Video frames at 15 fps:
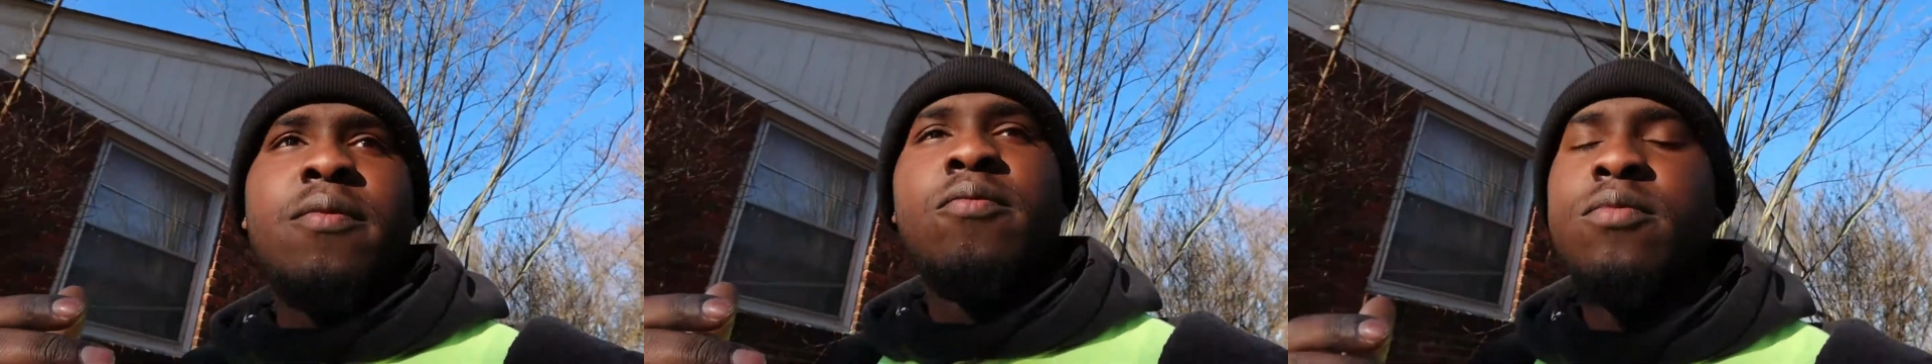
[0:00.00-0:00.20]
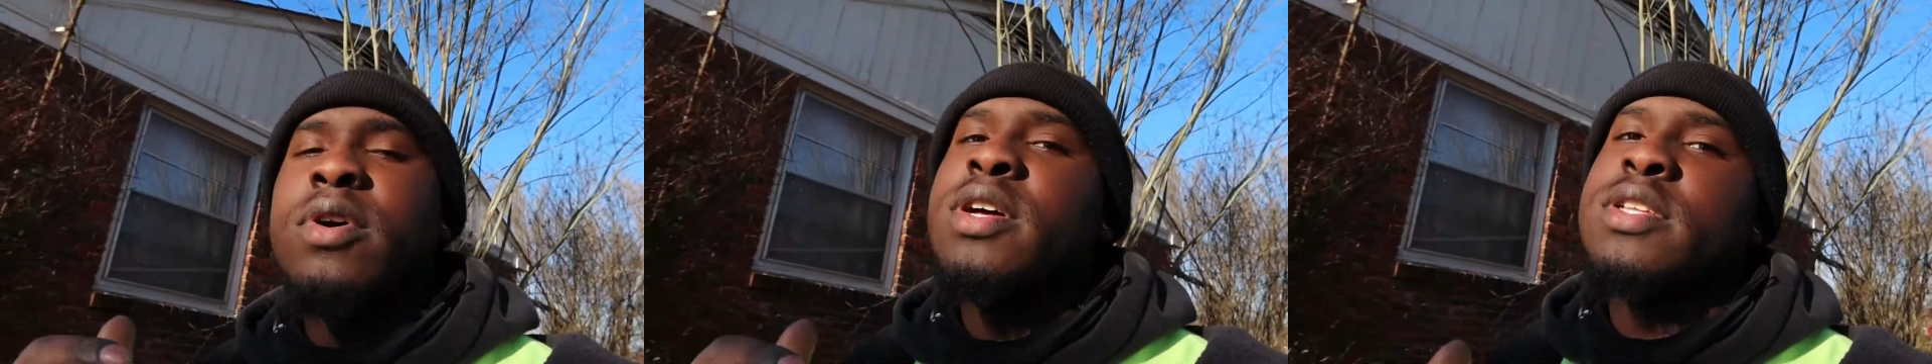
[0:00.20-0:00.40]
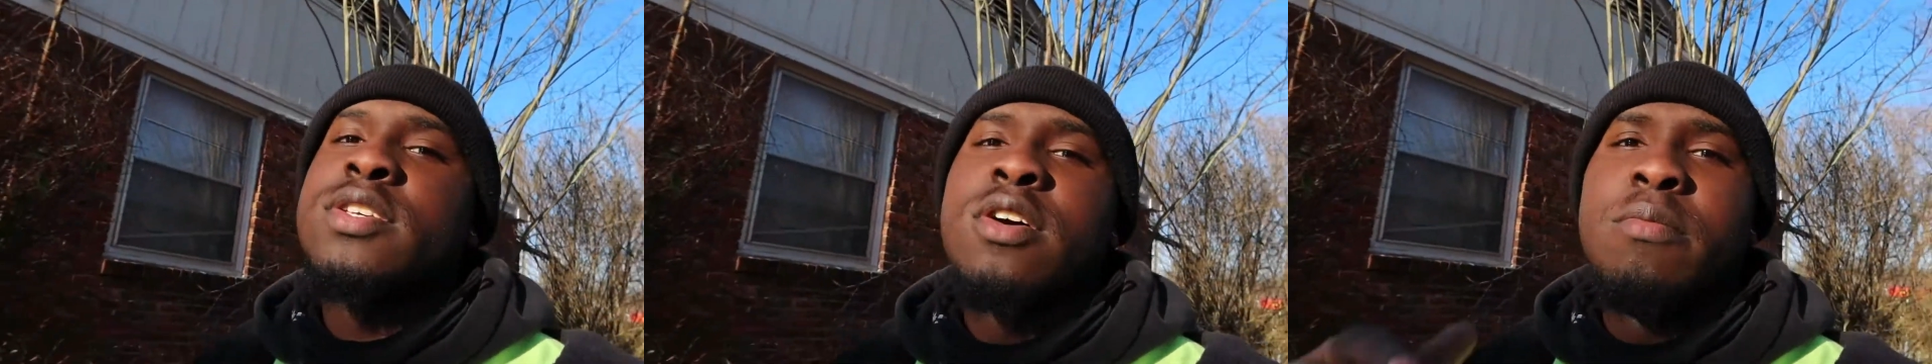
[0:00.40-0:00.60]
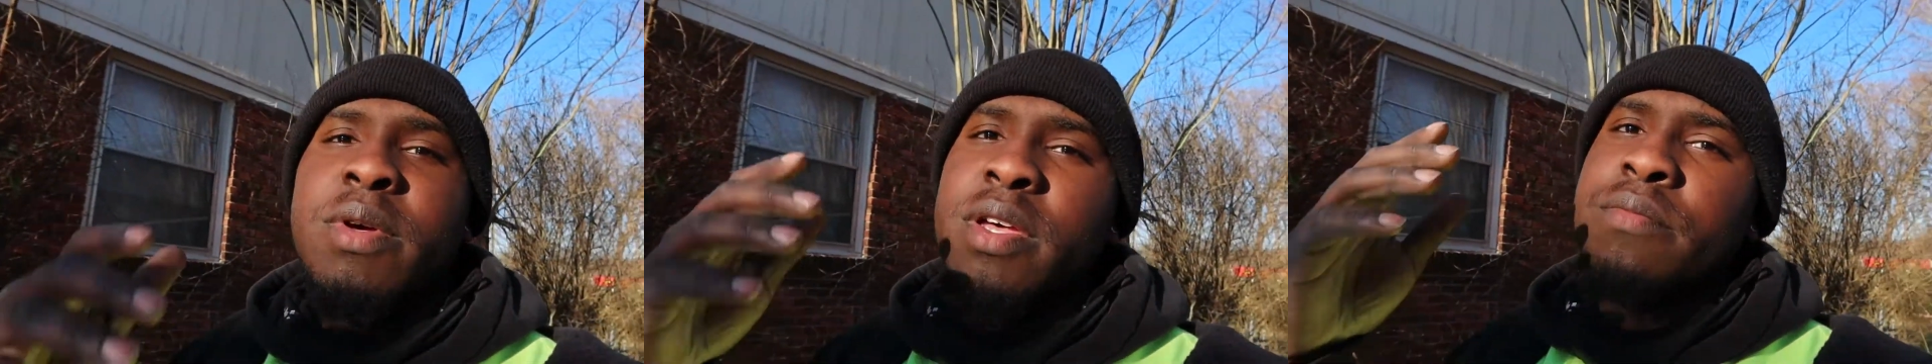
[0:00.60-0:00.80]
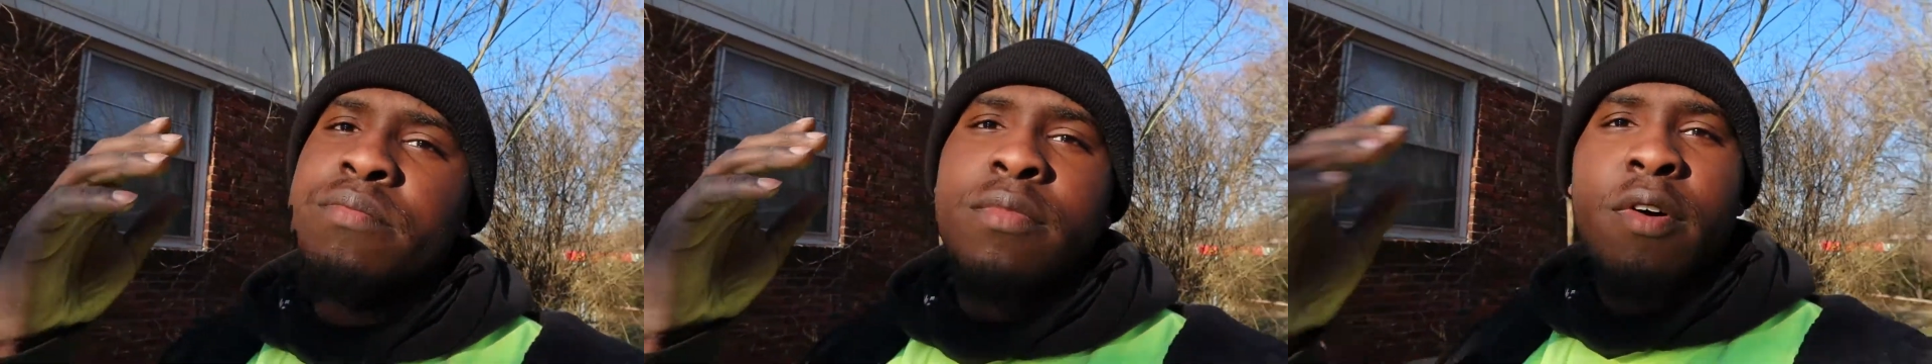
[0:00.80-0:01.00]
Well, it's gonna
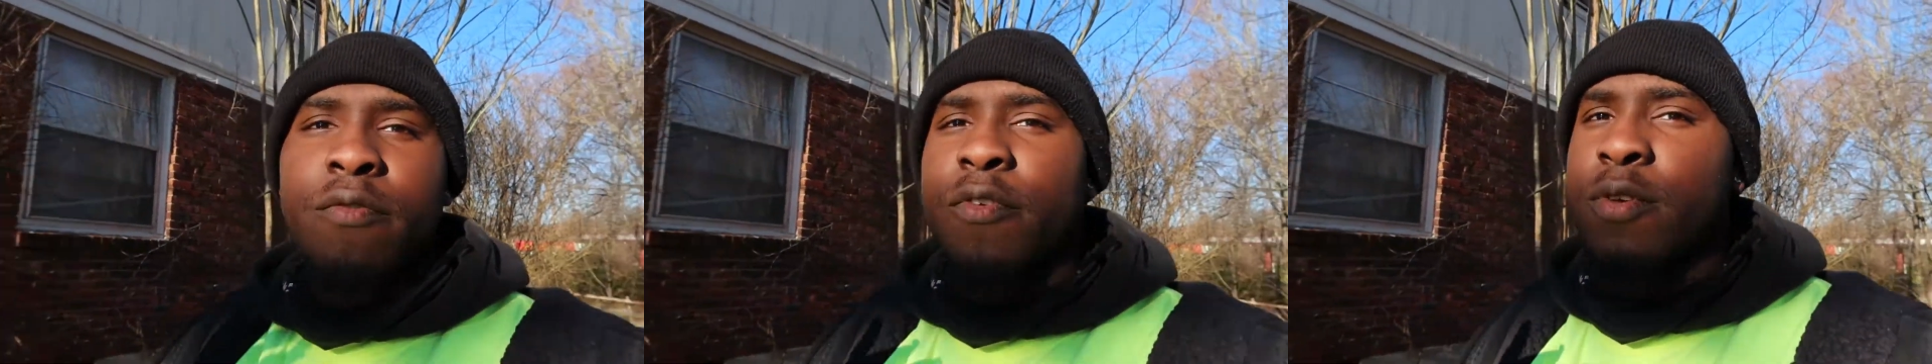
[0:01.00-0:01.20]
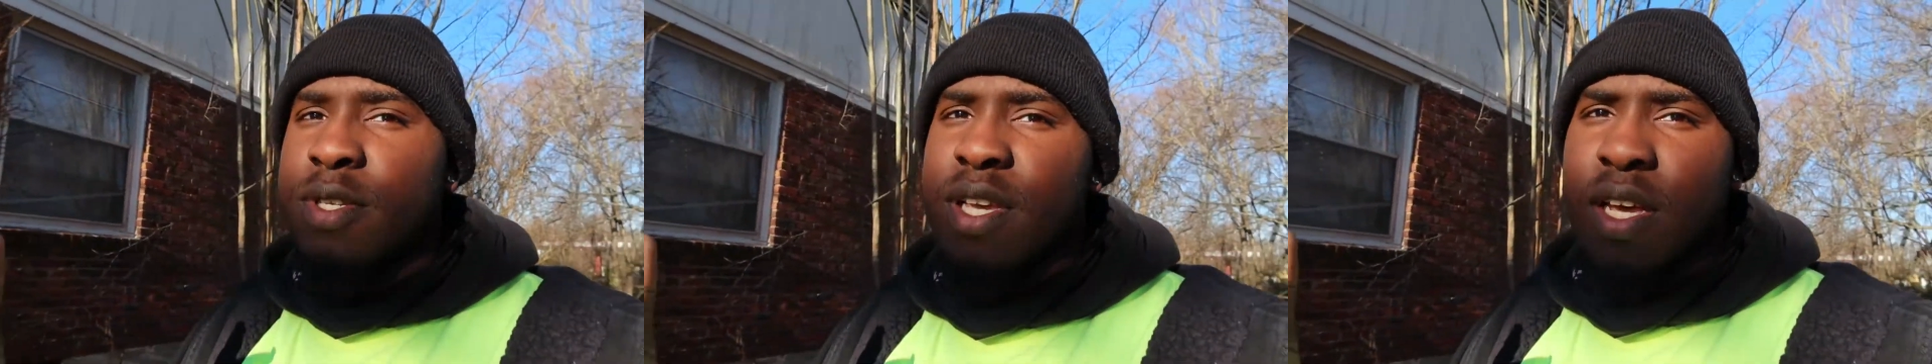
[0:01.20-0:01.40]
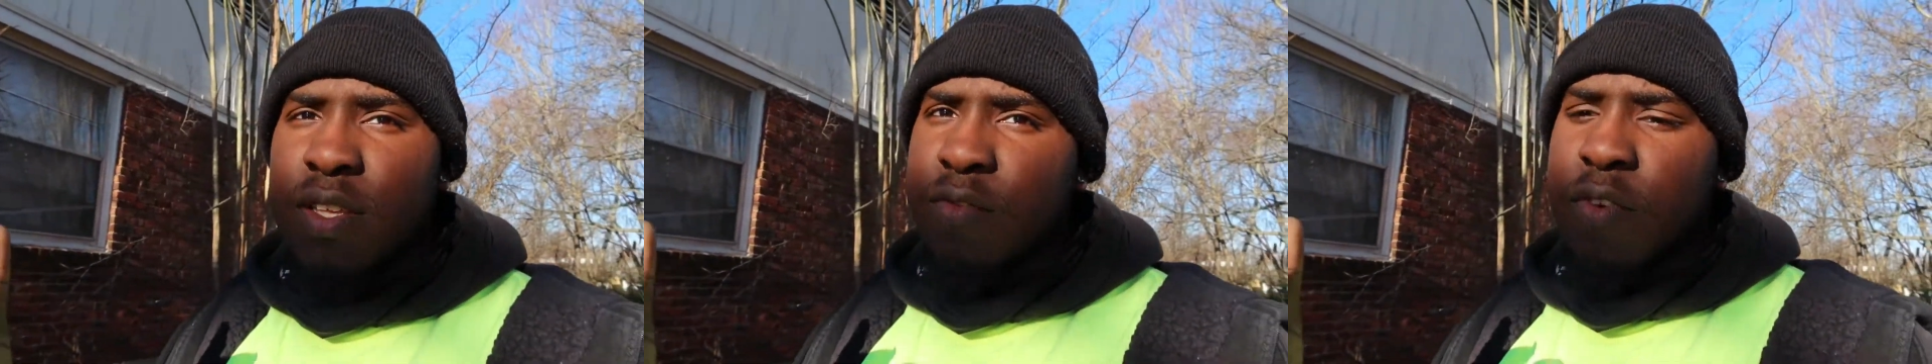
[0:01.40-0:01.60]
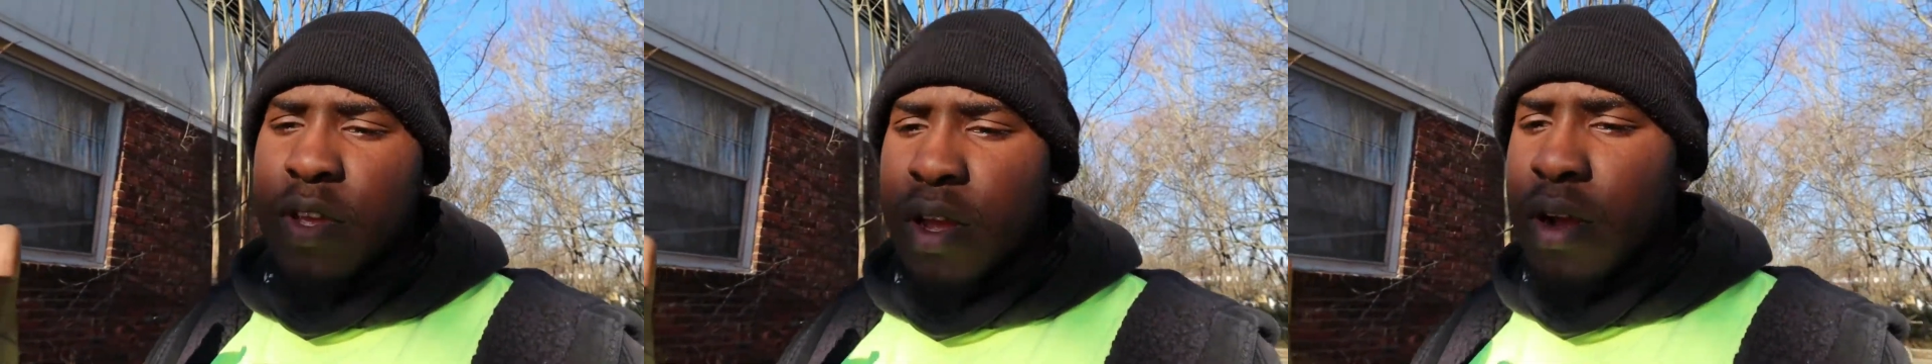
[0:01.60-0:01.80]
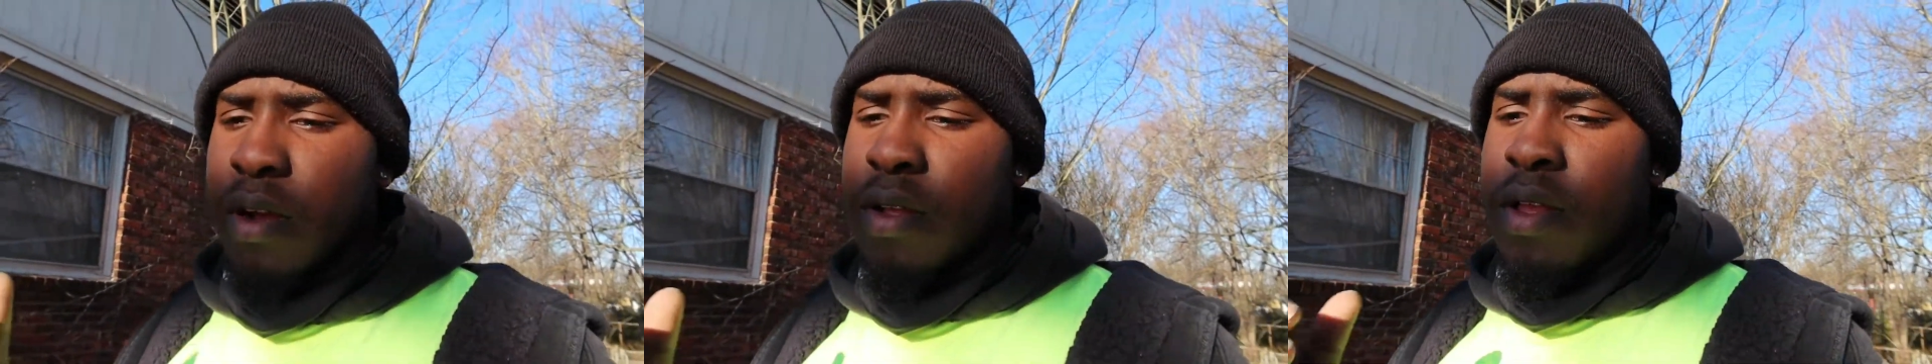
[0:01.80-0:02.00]
be a few seconds for
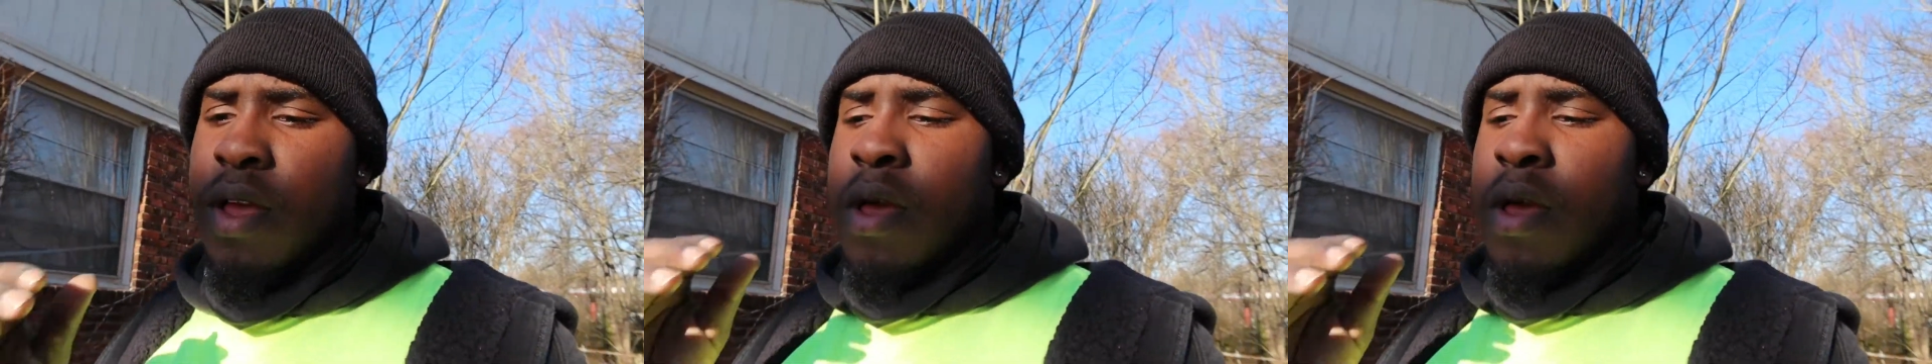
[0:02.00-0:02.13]
y'all,